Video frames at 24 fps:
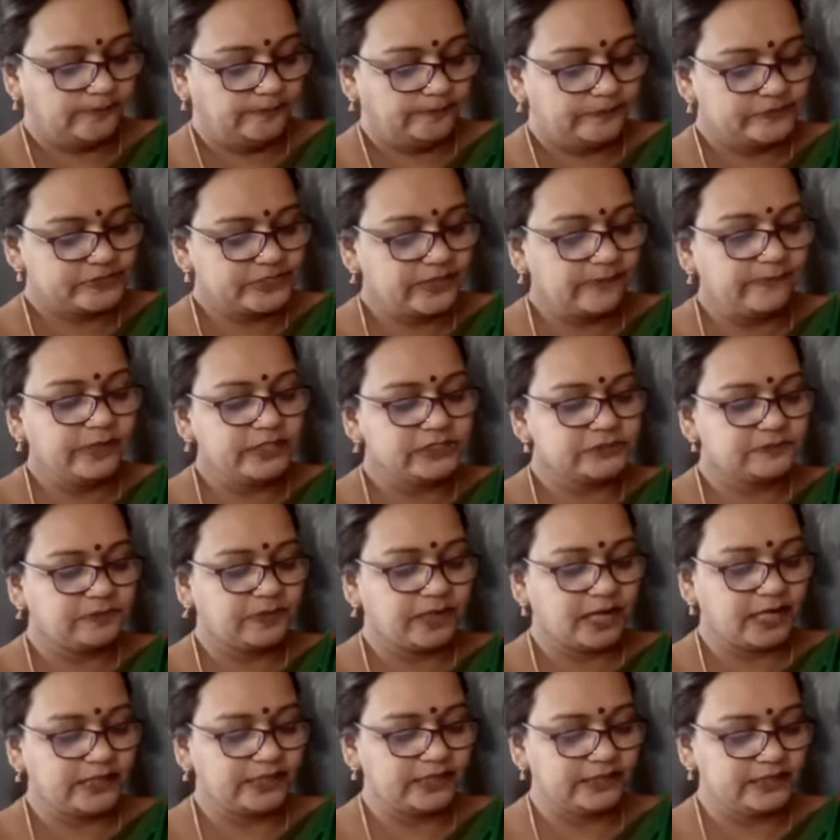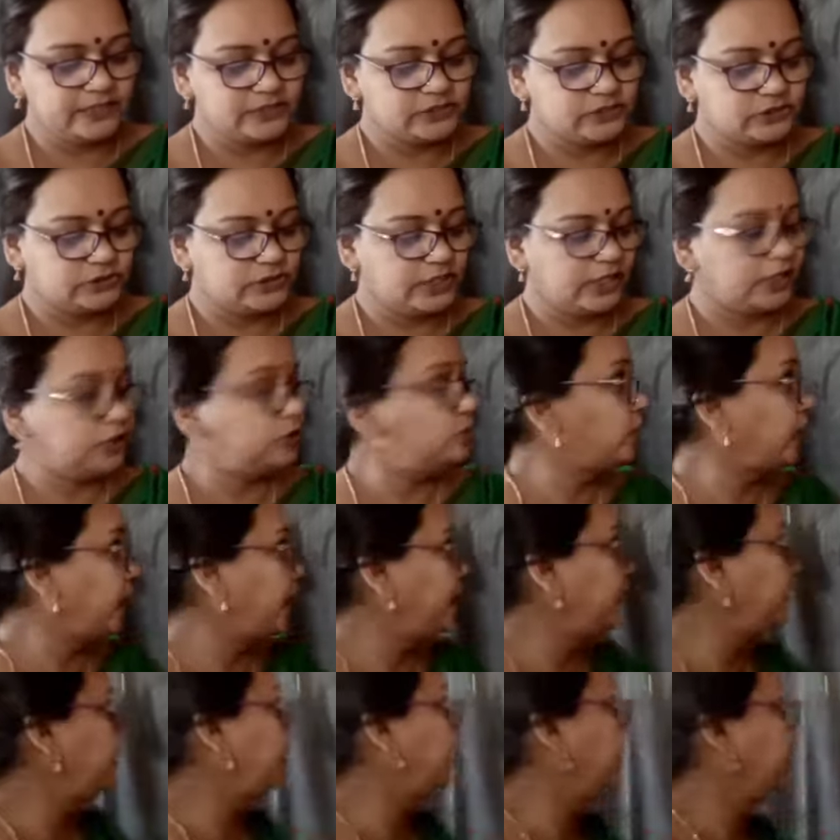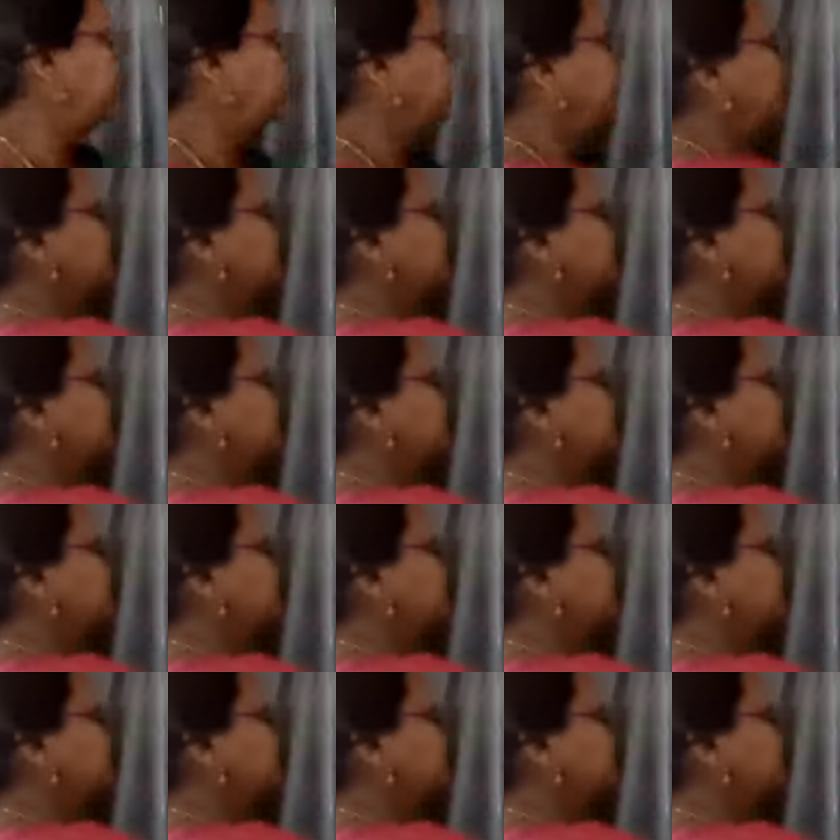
submerged plant. In this, that you can write